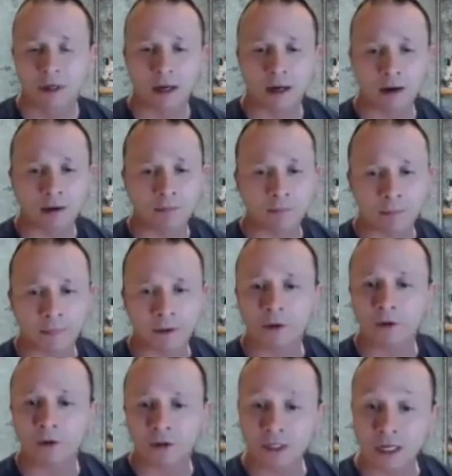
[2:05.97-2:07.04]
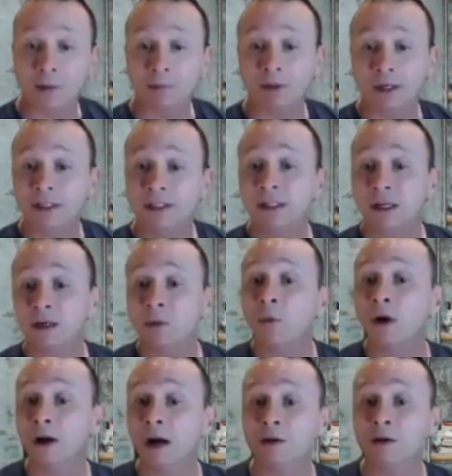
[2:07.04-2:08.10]
those complex data
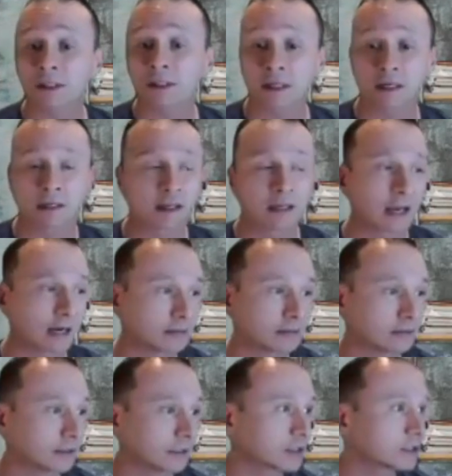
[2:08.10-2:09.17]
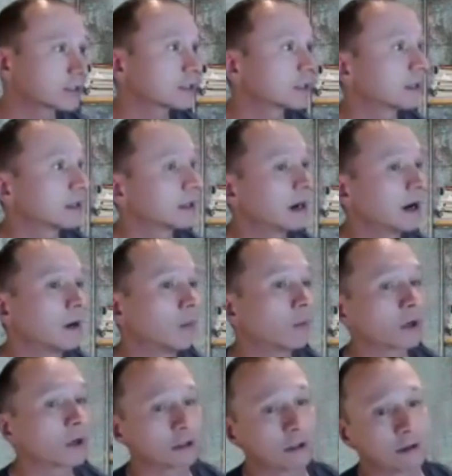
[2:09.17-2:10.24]
warehousing analytics
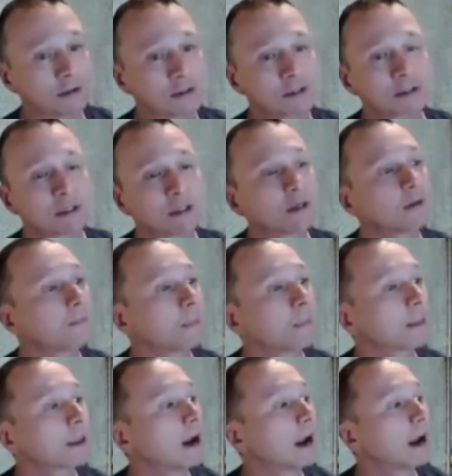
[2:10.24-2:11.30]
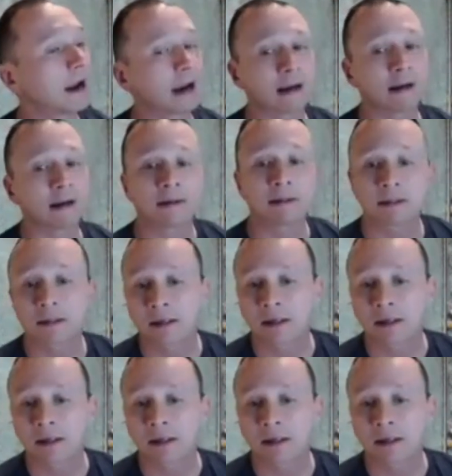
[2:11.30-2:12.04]
workloads. And